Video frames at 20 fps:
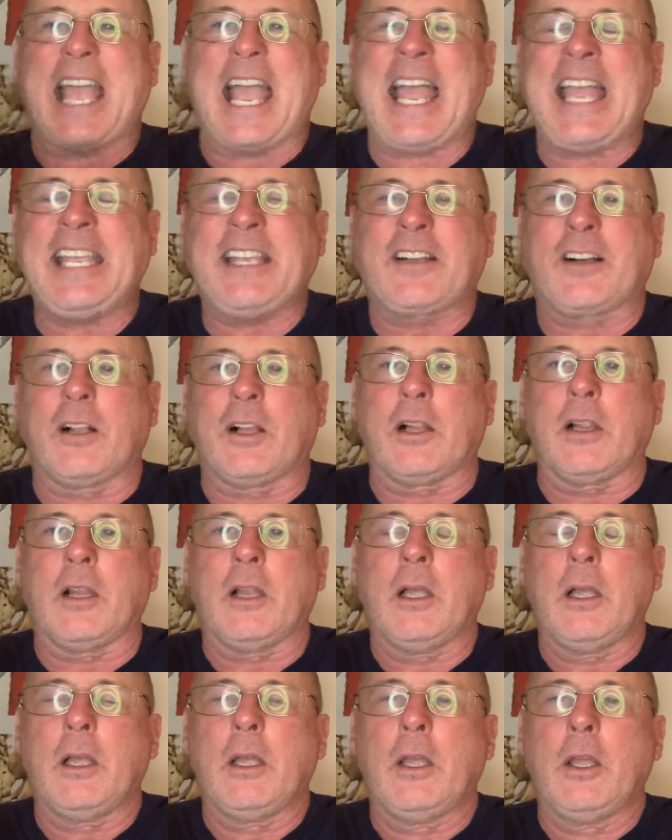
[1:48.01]

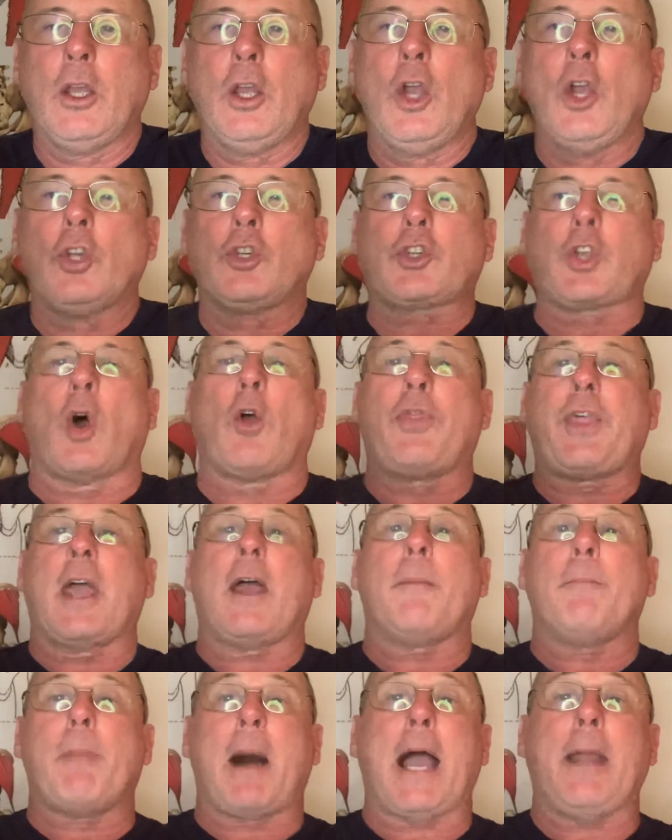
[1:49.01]
ankle, so
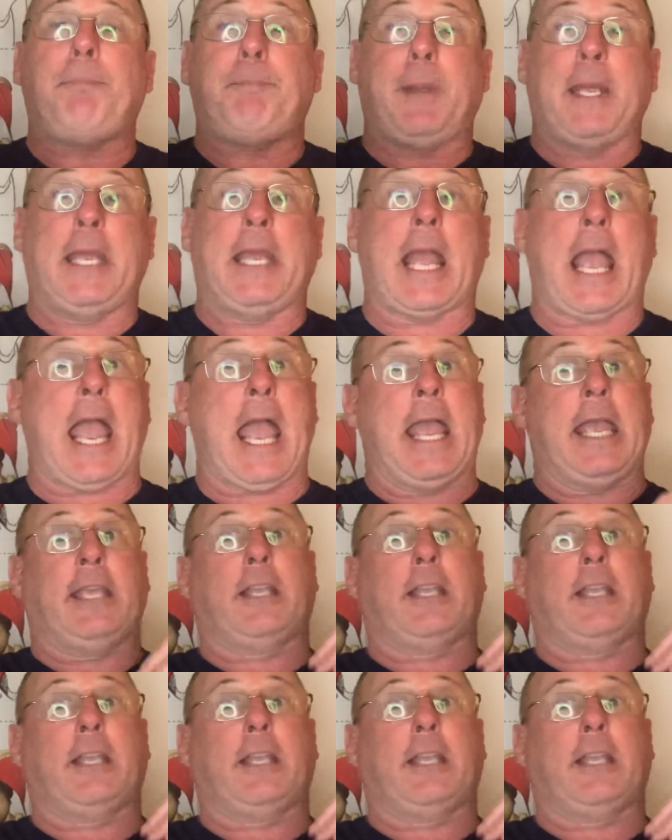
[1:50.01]
there might be a